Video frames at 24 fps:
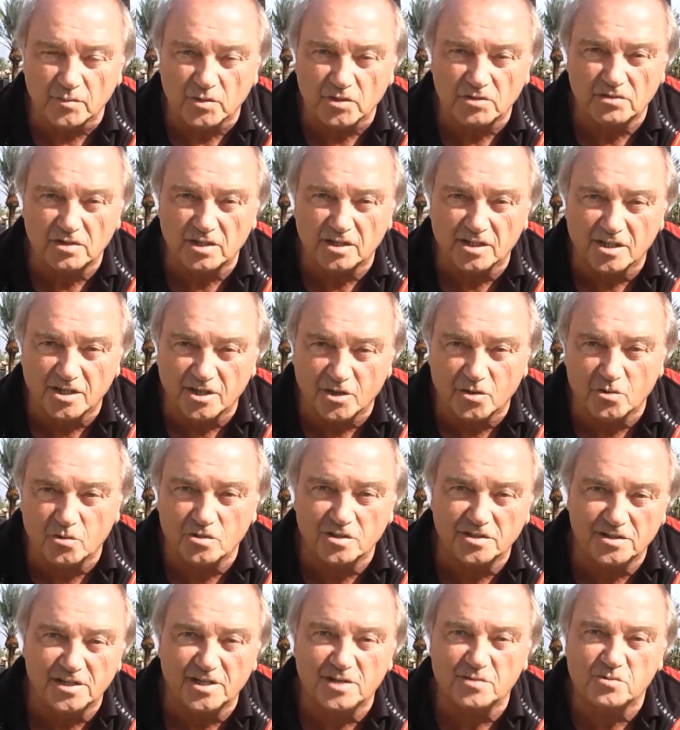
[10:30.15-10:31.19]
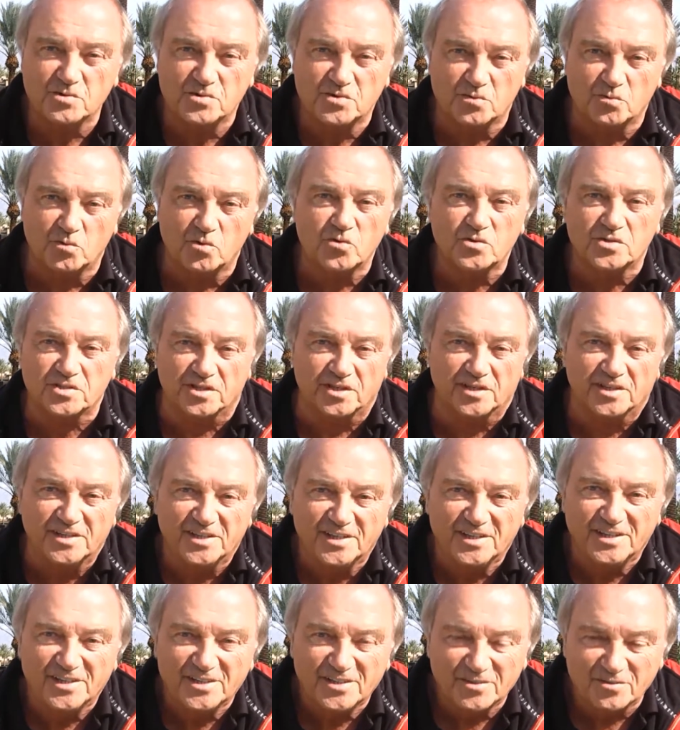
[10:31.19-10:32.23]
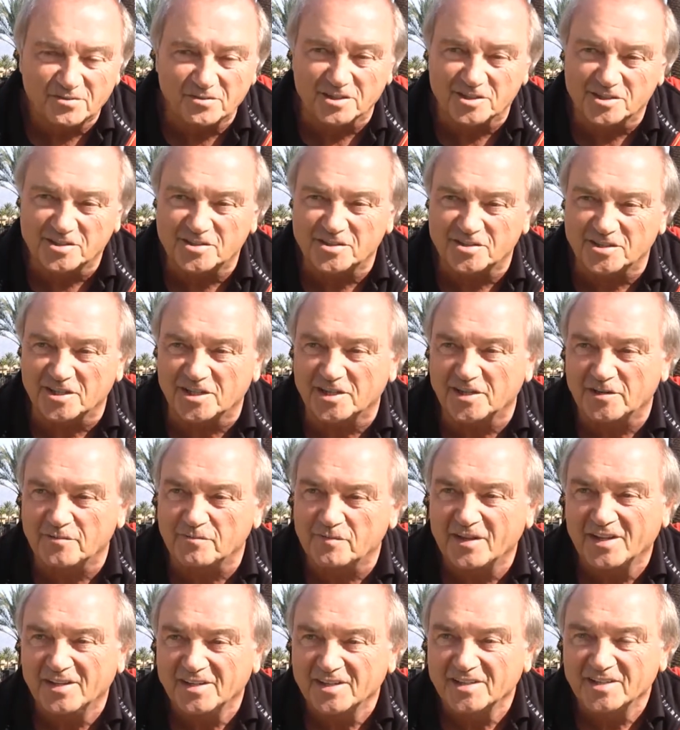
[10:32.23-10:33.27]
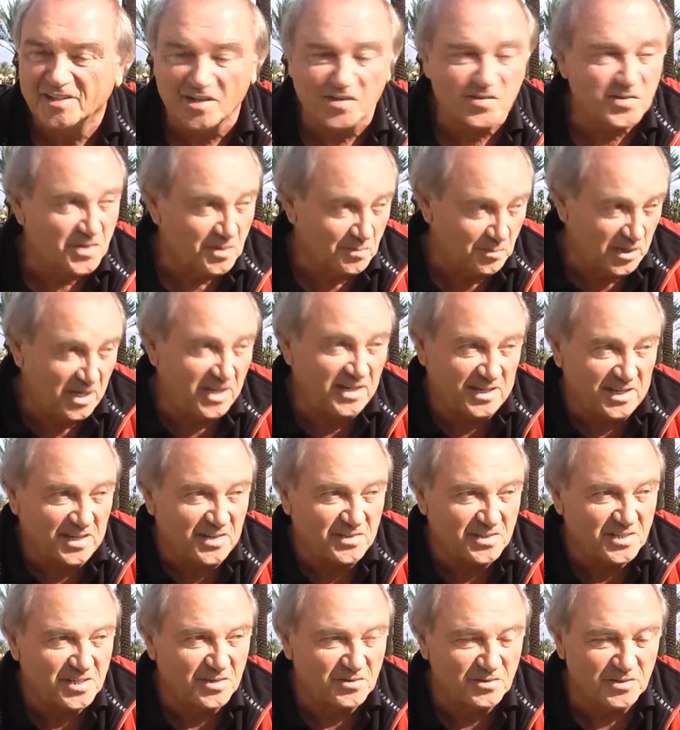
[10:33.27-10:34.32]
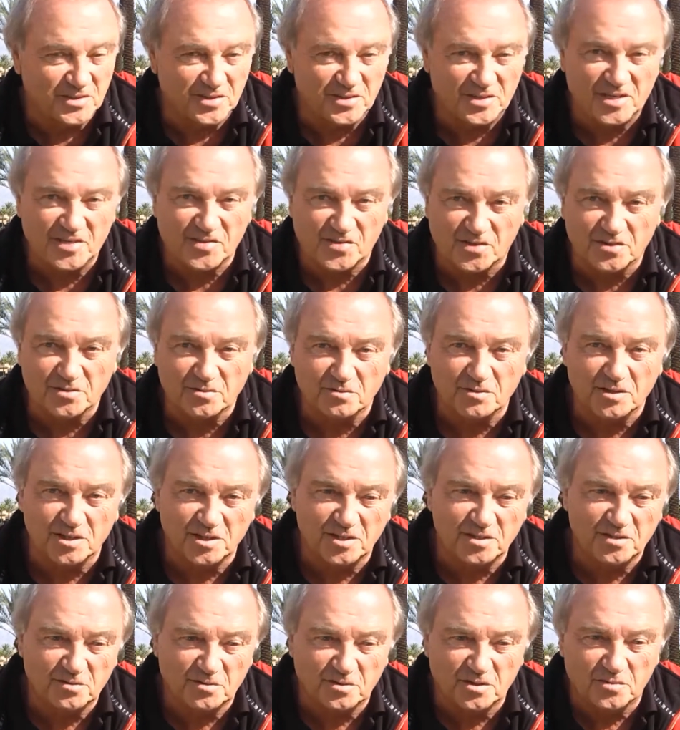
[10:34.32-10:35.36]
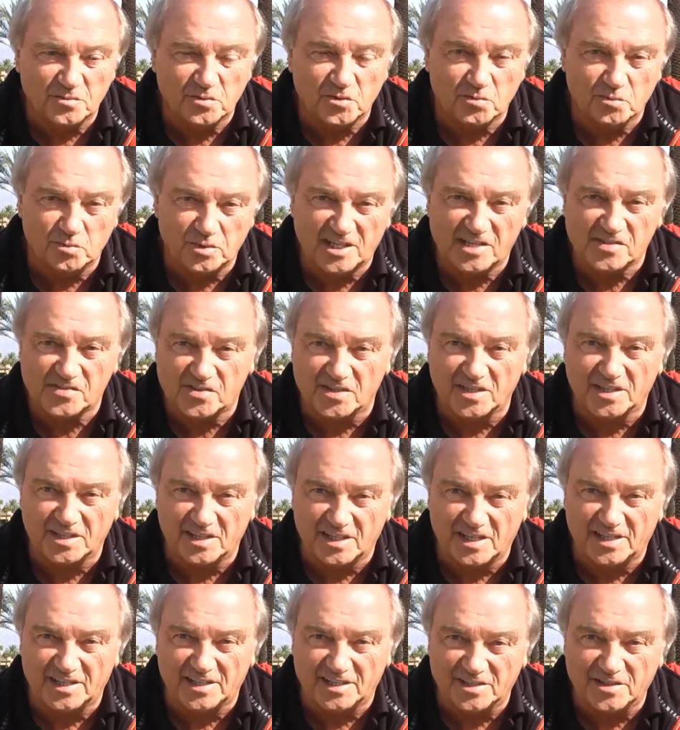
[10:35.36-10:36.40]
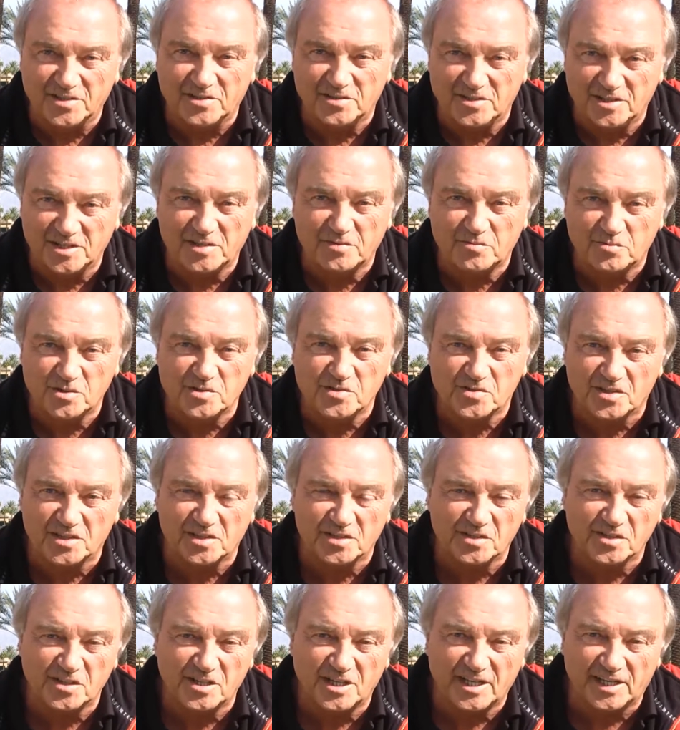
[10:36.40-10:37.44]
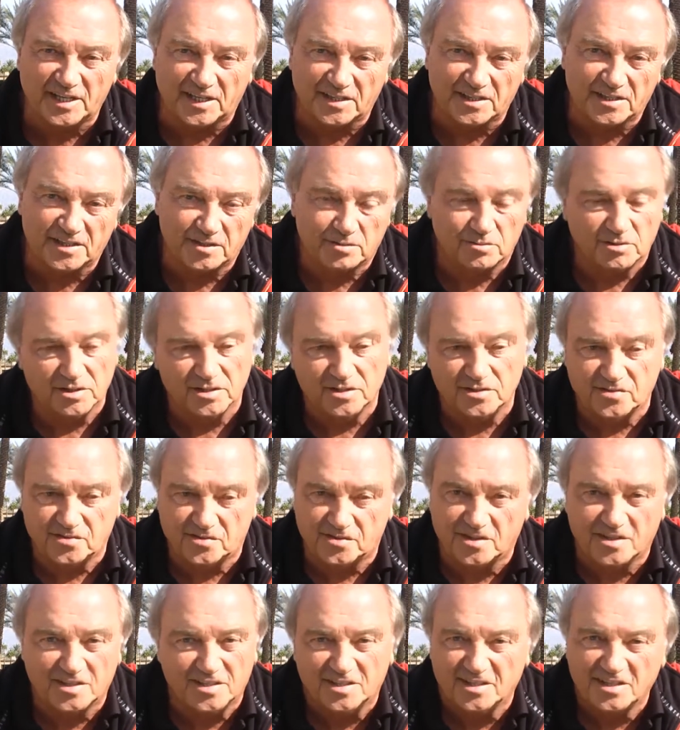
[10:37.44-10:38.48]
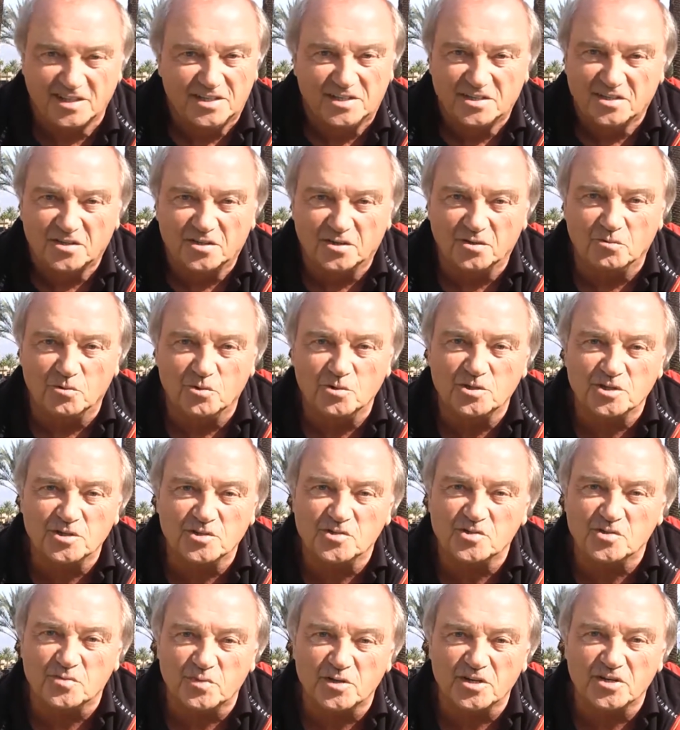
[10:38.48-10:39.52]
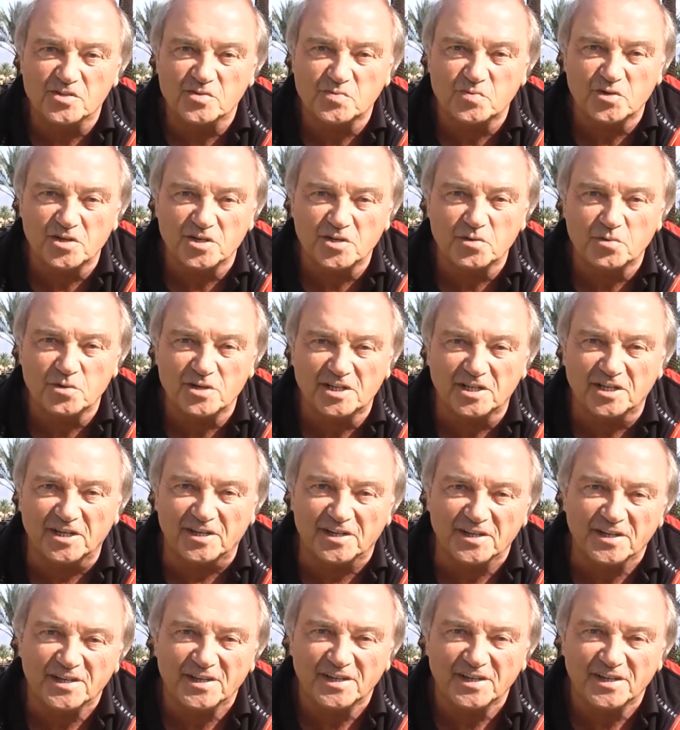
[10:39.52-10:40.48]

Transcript: You dug a hole and there was the water, which doesn't apply out here in the desert, where you've got to put plastic liner in every single lake, otherwise the water disappears pretty quickly.